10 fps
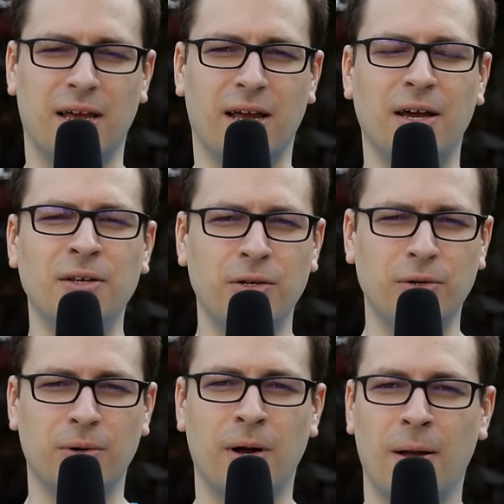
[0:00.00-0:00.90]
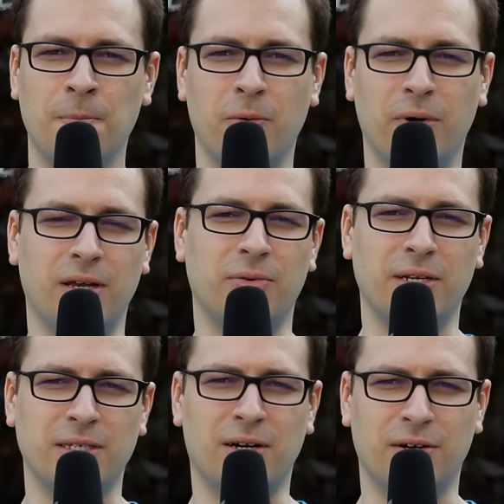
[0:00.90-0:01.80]
Like, I knew when they
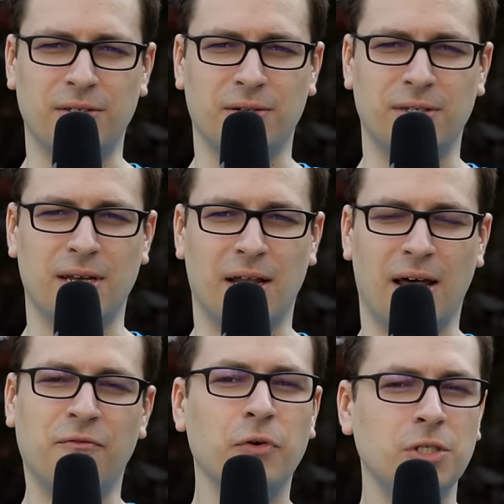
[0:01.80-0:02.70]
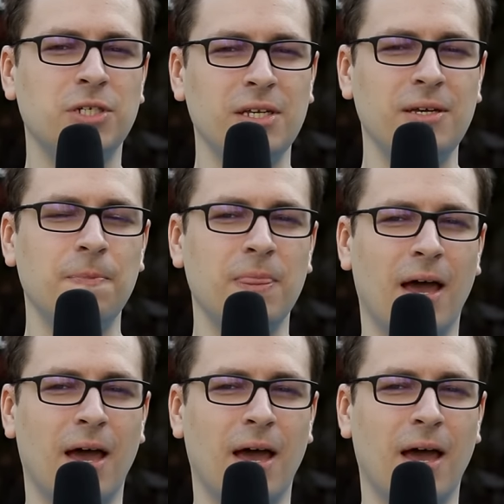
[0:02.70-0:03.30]
released Hearthstone that, unfortunately,